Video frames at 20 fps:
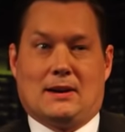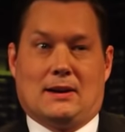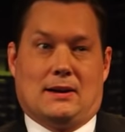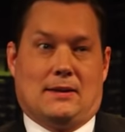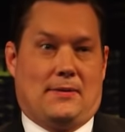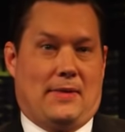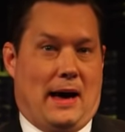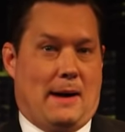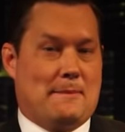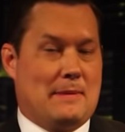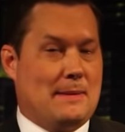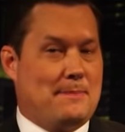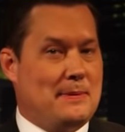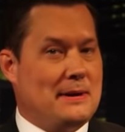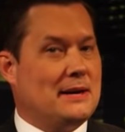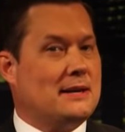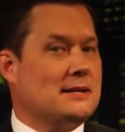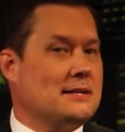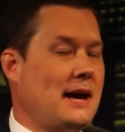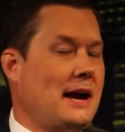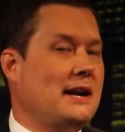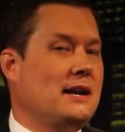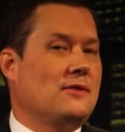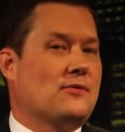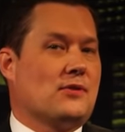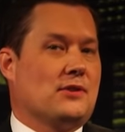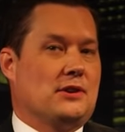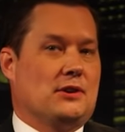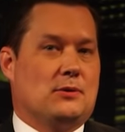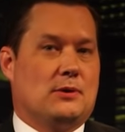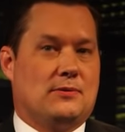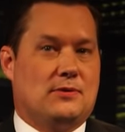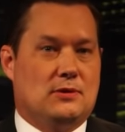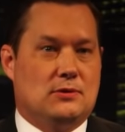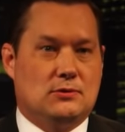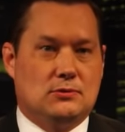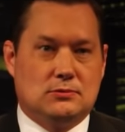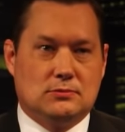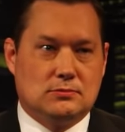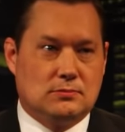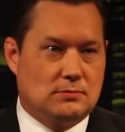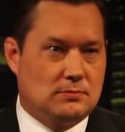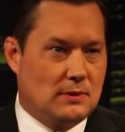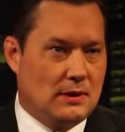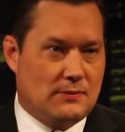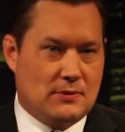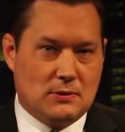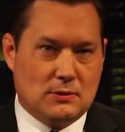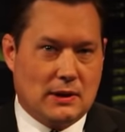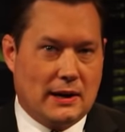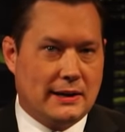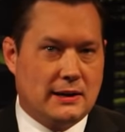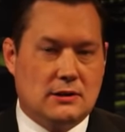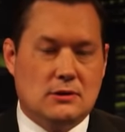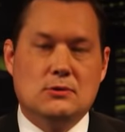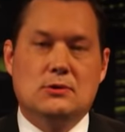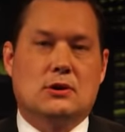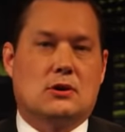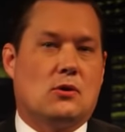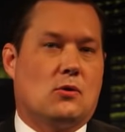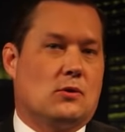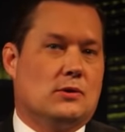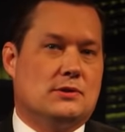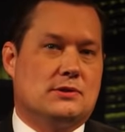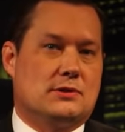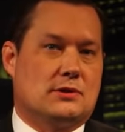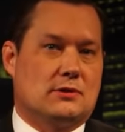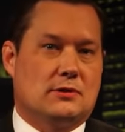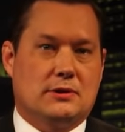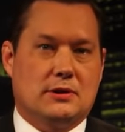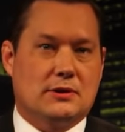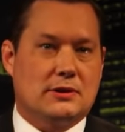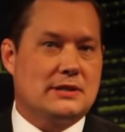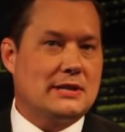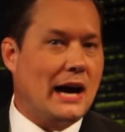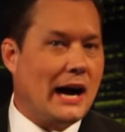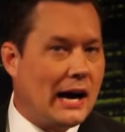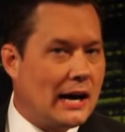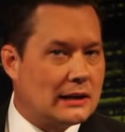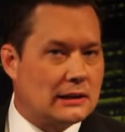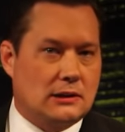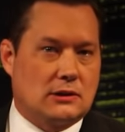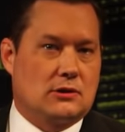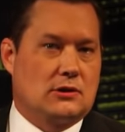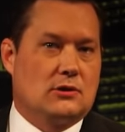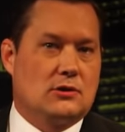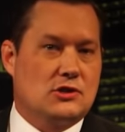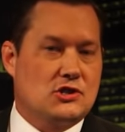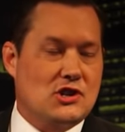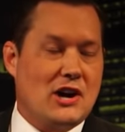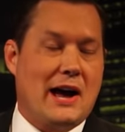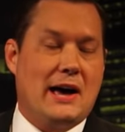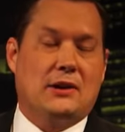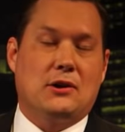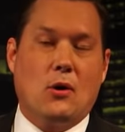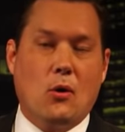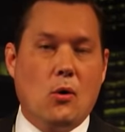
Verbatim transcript: That might be exciting for you if you like unicorns, or you're a toddler or a child,